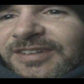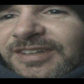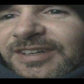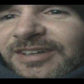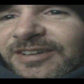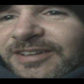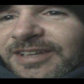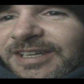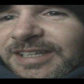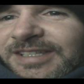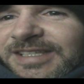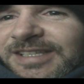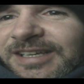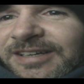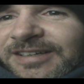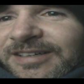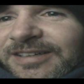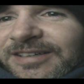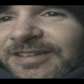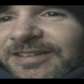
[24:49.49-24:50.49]
you know, that's
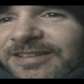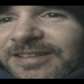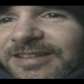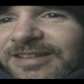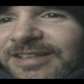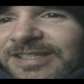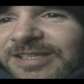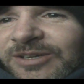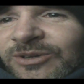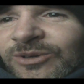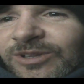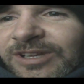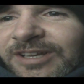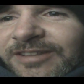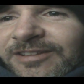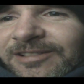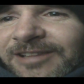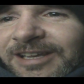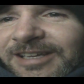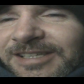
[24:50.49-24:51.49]
a whole
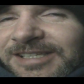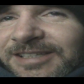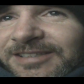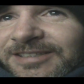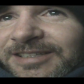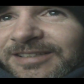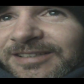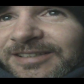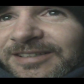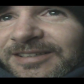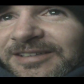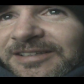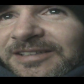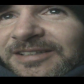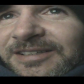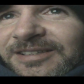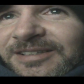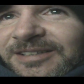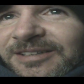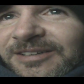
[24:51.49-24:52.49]
other lesson,
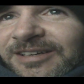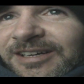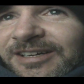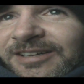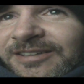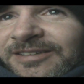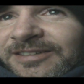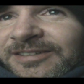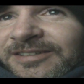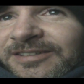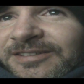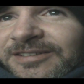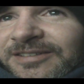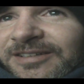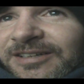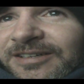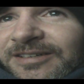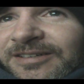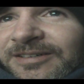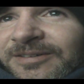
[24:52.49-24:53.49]
you know,
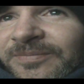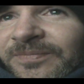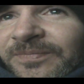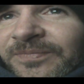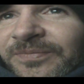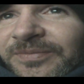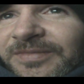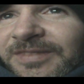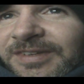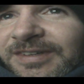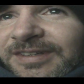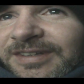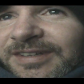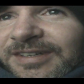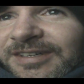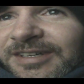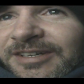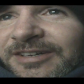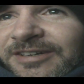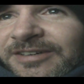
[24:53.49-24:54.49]

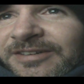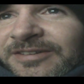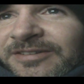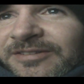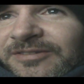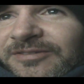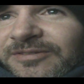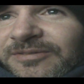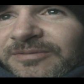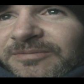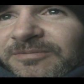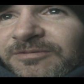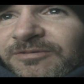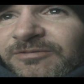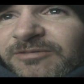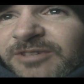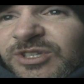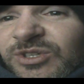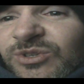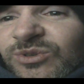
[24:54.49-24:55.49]
how to
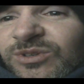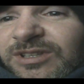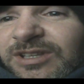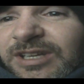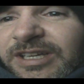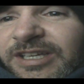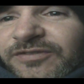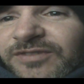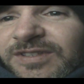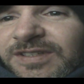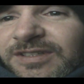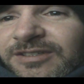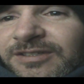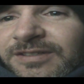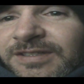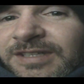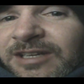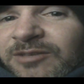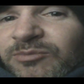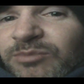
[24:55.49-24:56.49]
restore life
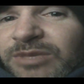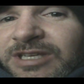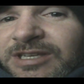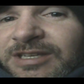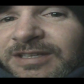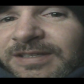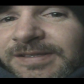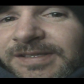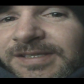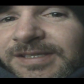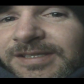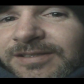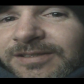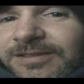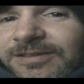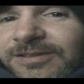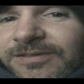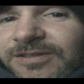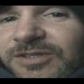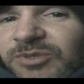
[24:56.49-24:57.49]
to dead beings.
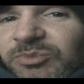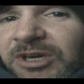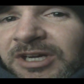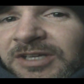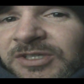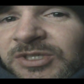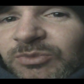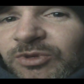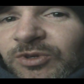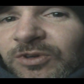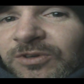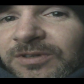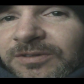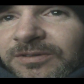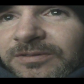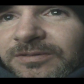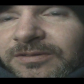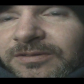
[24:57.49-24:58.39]
it's possible.